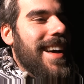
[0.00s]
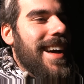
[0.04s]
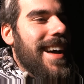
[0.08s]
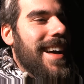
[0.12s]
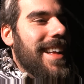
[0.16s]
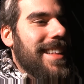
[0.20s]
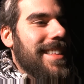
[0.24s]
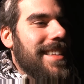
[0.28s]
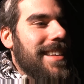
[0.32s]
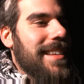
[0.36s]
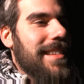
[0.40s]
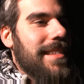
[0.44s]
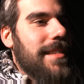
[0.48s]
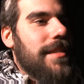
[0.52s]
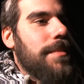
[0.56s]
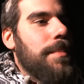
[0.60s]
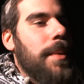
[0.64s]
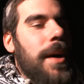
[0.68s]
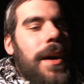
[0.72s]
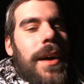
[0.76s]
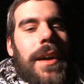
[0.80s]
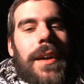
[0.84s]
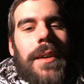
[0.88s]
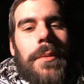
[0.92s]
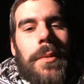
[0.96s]
and
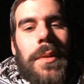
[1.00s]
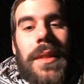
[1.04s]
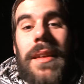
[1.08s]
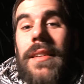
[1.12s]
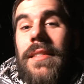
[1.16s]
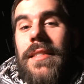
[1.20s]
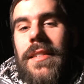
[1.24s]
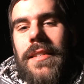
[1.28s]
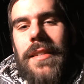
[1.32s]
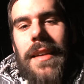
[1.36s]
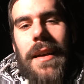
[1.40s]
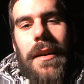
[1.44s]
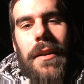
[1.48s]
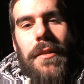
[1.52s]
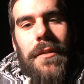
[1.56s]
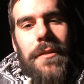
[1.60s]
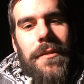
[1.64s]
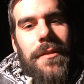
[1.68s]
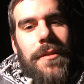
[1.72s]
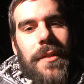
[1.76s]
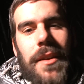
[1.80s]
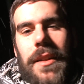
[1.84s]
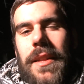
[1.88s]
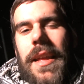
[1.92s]
conspire with itself